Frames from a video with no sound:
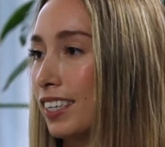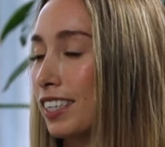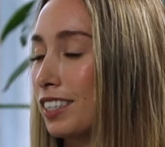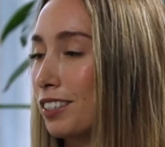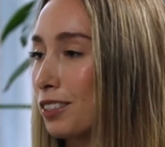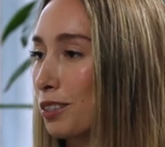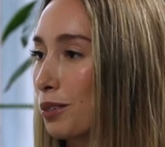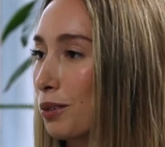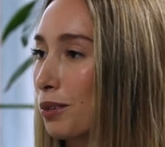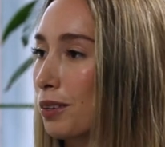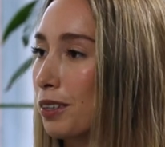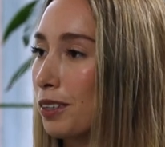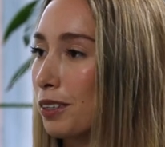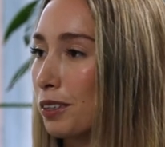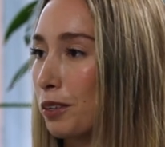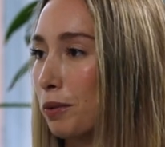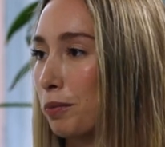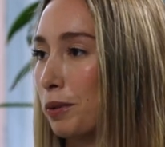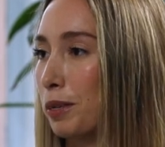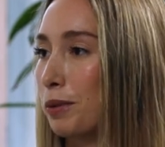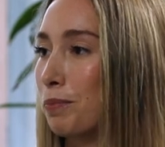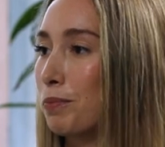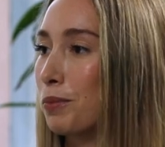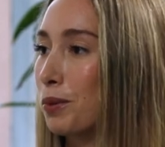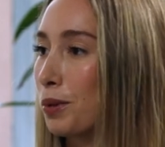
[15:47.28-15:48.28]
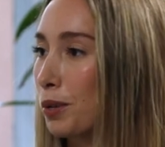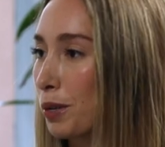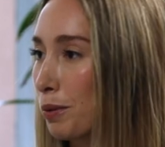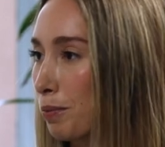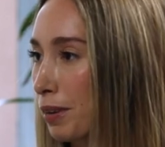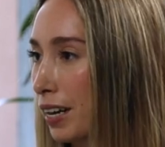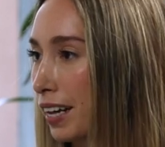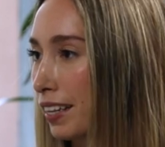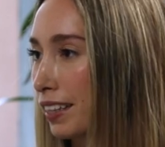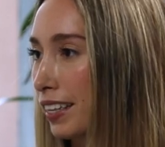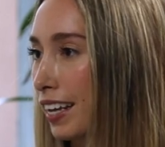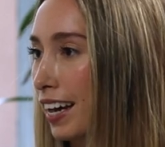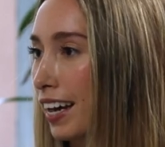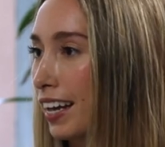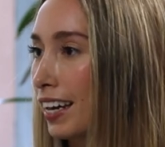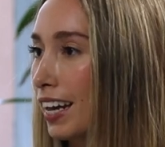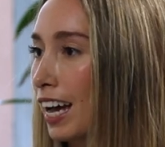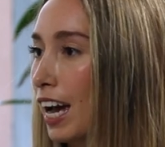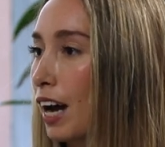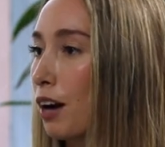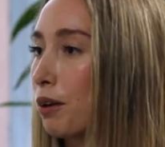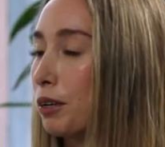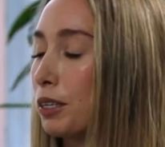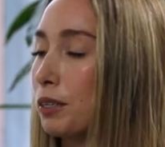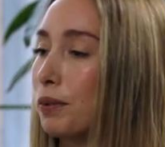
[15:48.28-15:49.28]
Let's talk a little bit more about that.
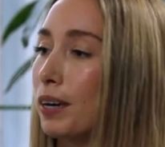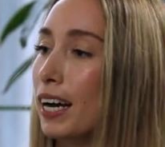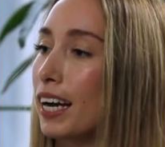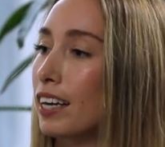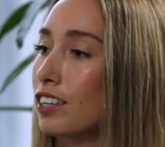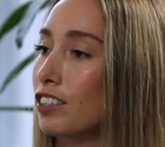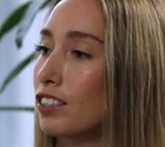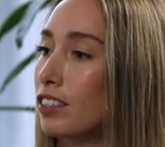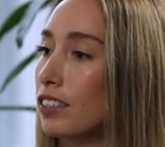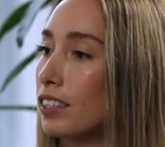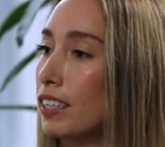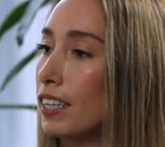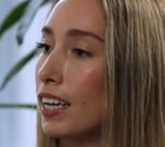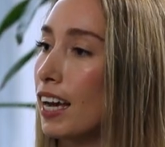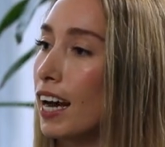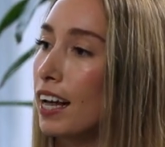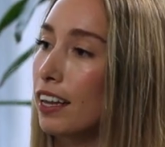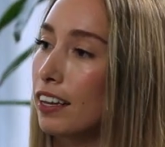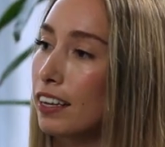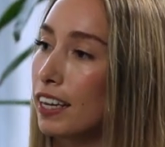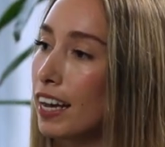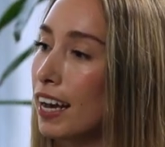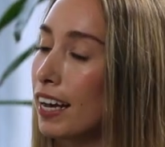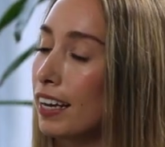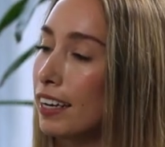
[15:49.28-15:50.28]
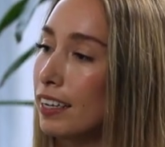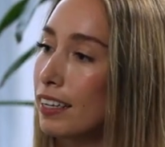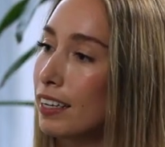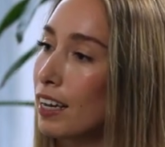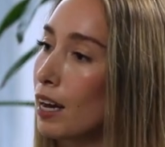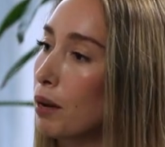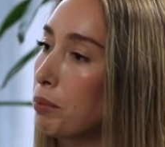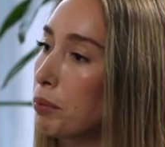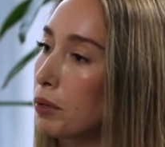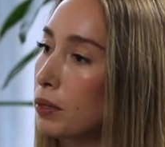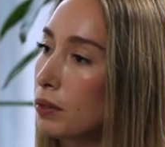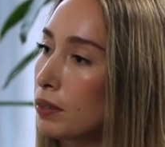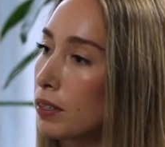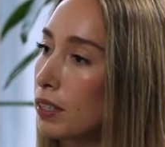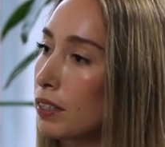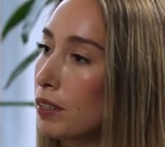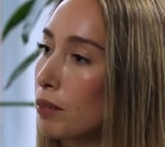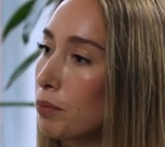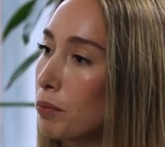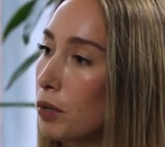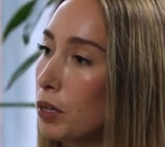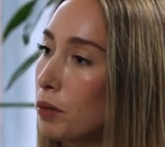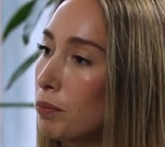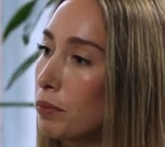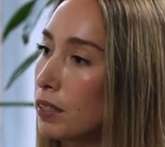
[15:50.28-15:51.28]
How are you actually allocating capital
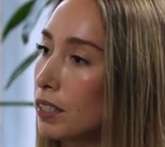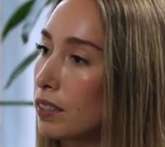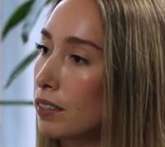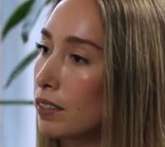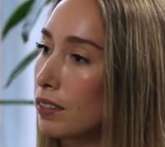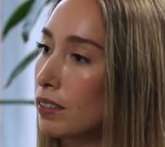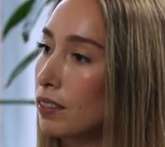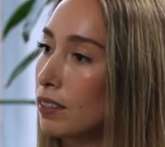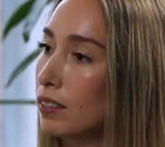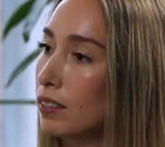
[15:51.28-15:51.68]
at the moment?